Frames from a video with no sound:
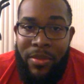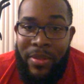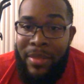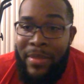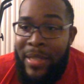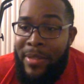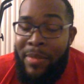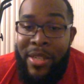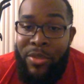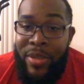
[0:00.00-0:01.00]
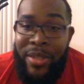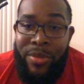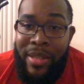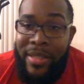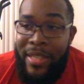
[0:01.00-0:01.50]
sometimes some of these
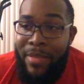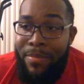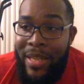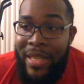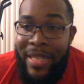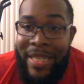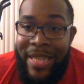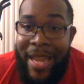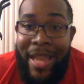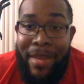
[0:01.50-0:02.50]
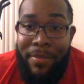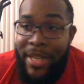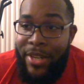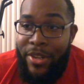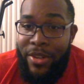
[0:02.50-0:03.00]
restaurants can be damn
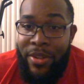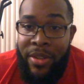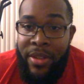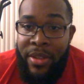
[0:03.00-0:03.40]
near